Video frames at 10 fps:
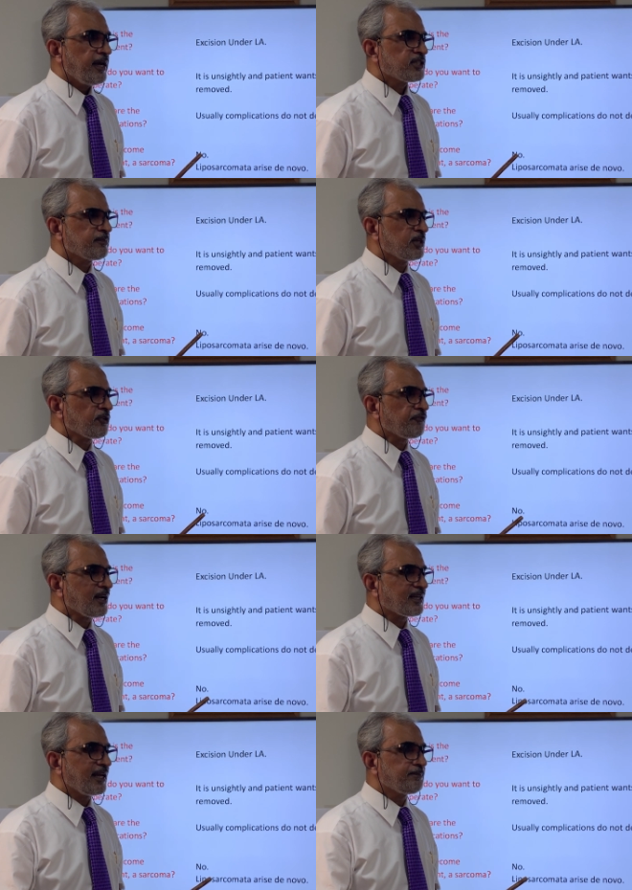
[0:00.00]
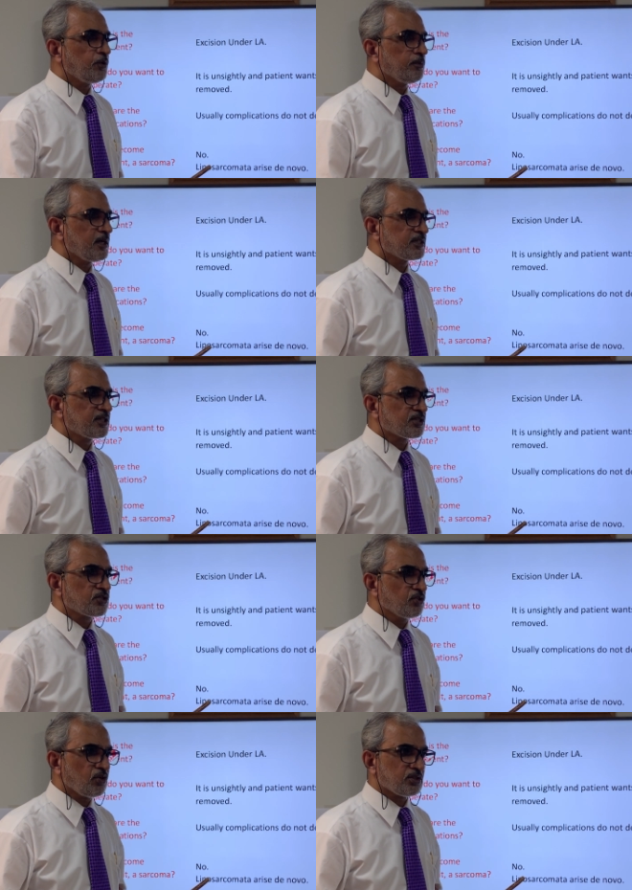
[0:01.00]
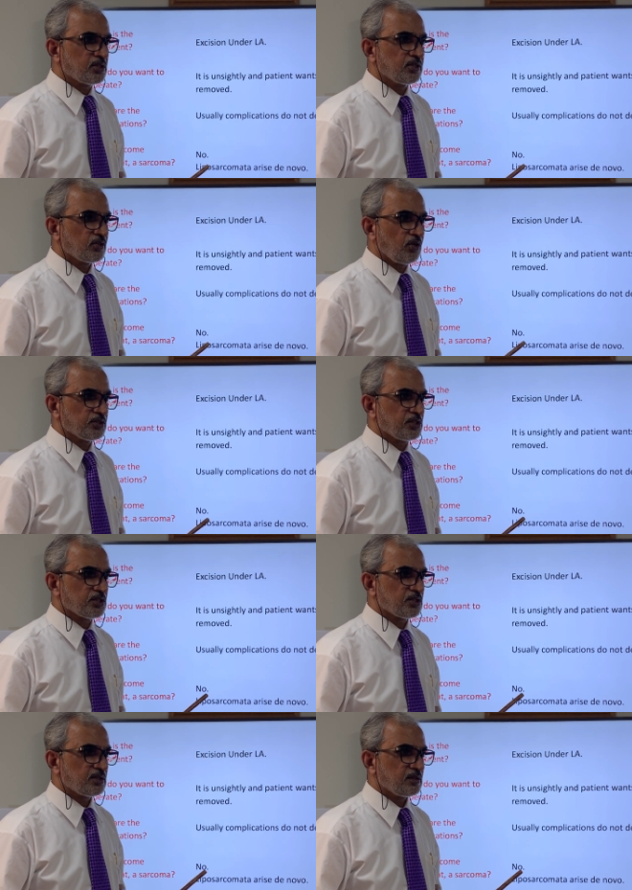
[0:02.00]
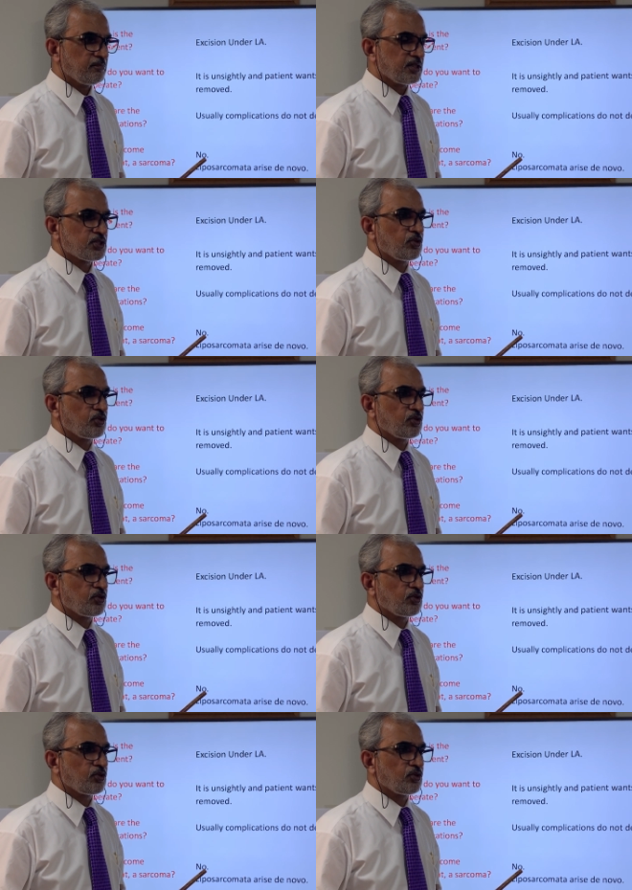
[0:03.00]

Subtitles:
As a matter of fact, lipoma does not causes much